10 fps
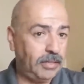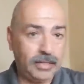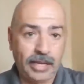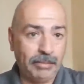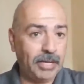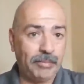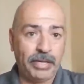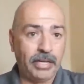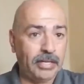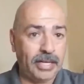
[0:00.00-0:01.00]
Keep coming
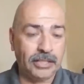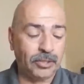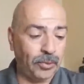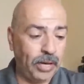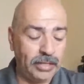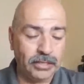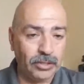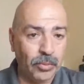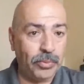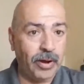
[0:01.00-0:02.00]
in, that's
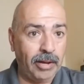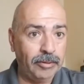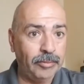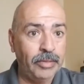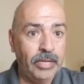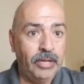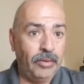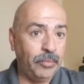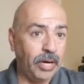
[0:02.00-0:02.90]
no problem.